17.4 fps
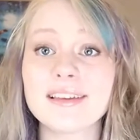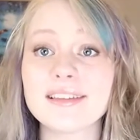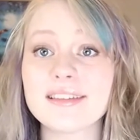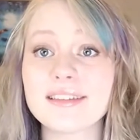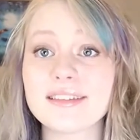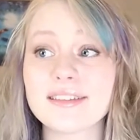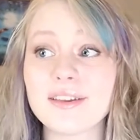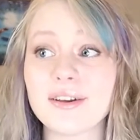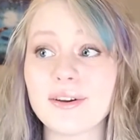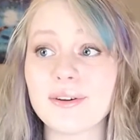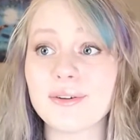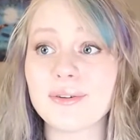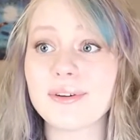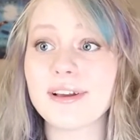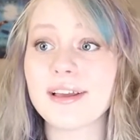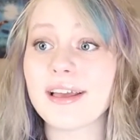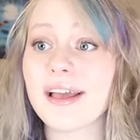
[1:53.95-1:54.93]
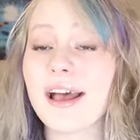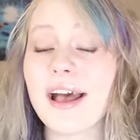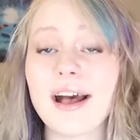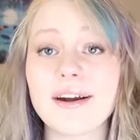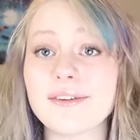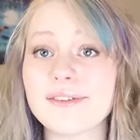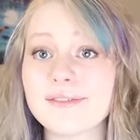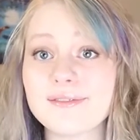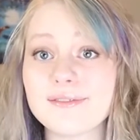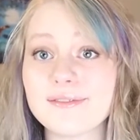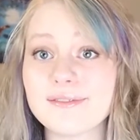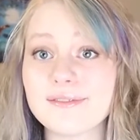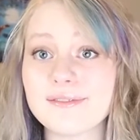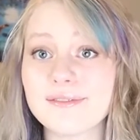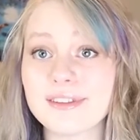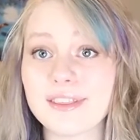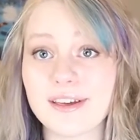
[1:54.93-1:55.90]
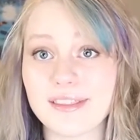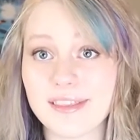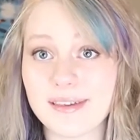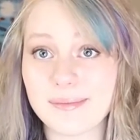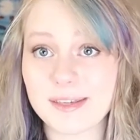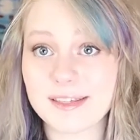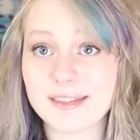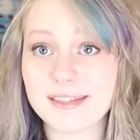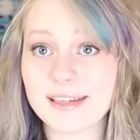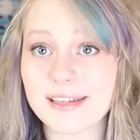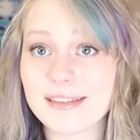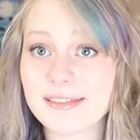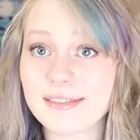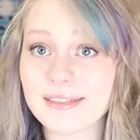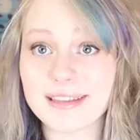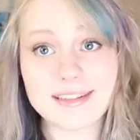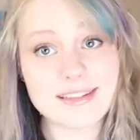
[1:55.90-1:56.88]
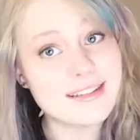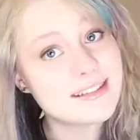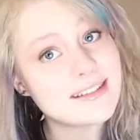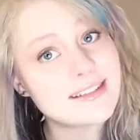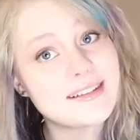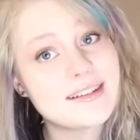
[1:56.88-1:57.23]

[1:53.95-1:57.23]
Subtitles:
So with all that being said, let's just get